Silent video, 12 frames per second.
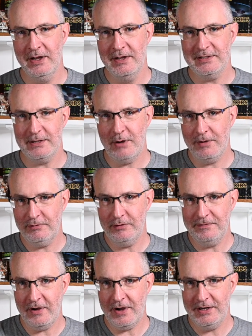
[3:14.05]
So after I've
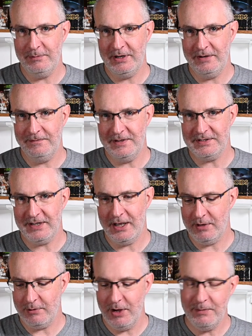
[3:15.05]
fired a bit of visco,
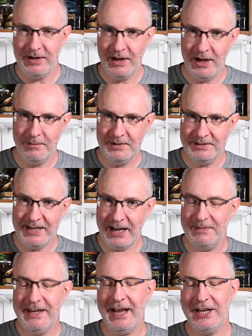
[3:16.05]
I'm going to open it up,
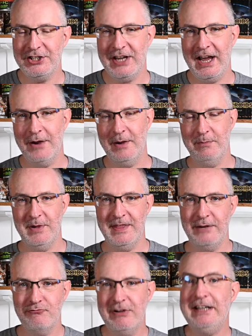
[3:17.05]
tap the ash out, but
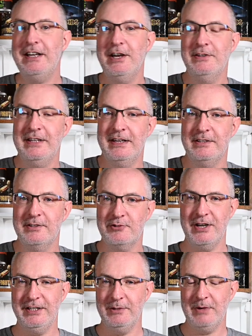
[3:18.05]
then reload it
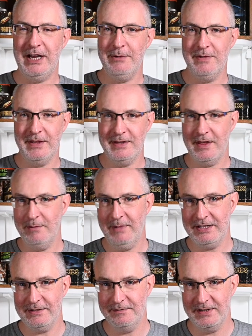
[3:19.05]
straight away with another
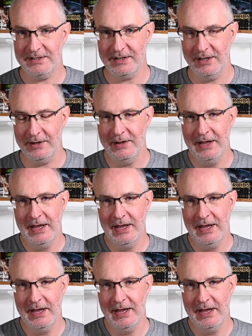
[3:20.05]
piece of visco.